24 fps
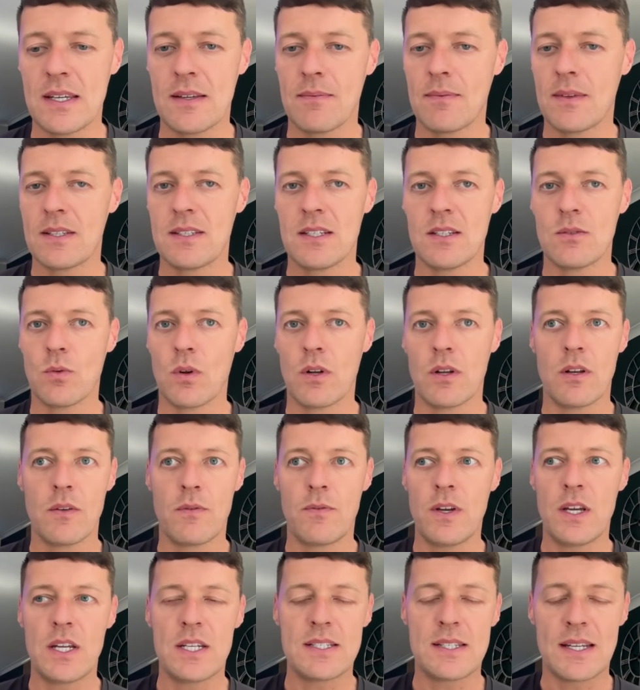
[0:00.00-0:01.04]
This is one of the
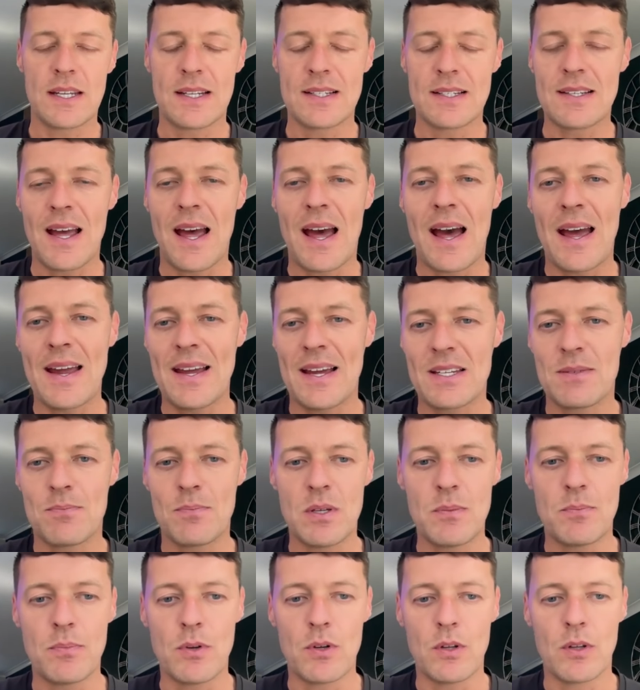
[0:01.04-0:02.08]
first things that I ask
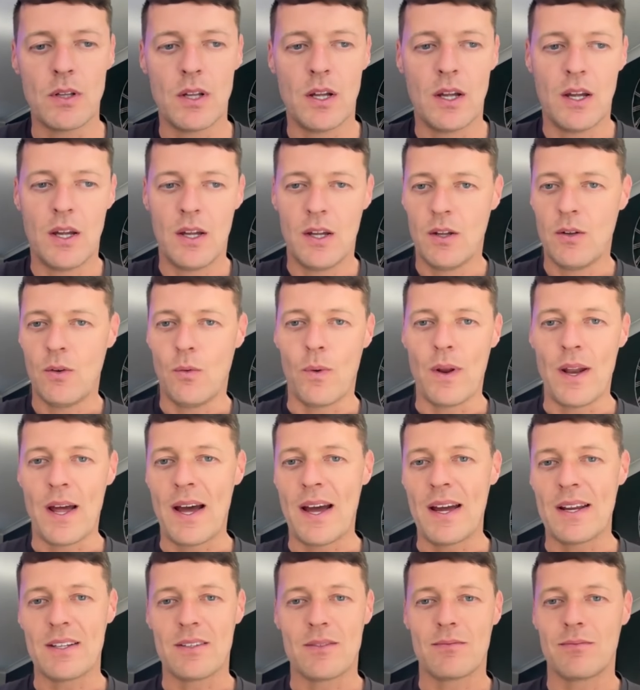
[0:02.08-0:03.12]
people when
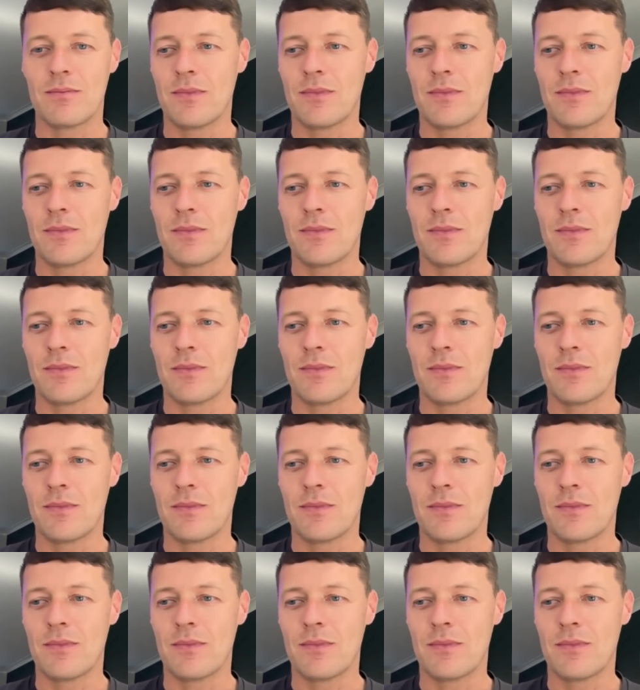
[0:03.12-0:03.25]
I